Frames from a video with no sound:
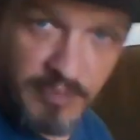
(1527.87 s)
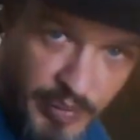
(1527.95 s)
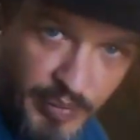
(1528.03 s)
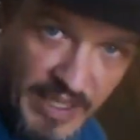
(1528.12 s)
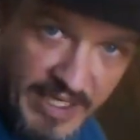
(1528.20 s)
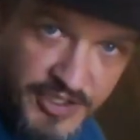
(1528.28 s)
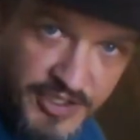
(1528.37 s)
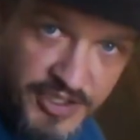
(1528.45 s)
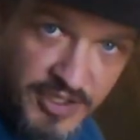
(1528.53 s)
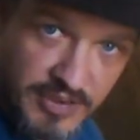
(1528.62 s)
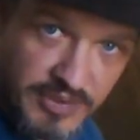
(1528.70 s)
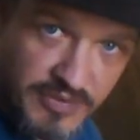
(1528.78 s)
Black
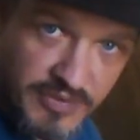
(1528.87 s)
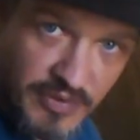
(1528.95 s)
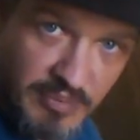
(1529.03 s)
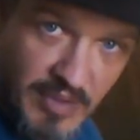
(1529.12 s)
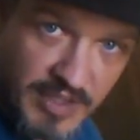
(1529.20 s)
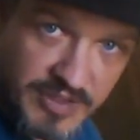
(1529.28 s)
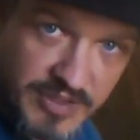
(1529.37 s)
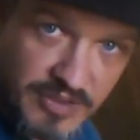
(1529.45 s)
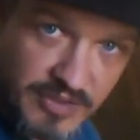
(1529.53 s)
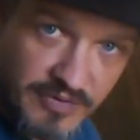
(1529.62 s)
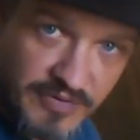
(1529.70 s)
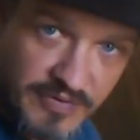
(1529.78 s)
shields for
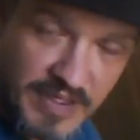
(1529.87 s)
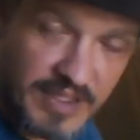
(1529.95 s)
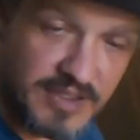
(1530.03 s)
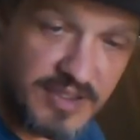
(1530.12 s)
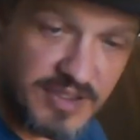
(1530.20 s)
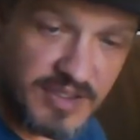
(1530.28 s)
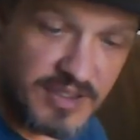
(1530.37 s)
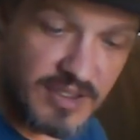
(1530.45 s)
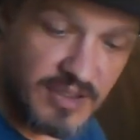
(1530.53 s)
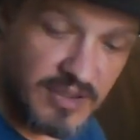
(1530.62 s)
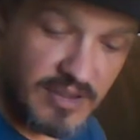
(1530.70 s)
monster defense.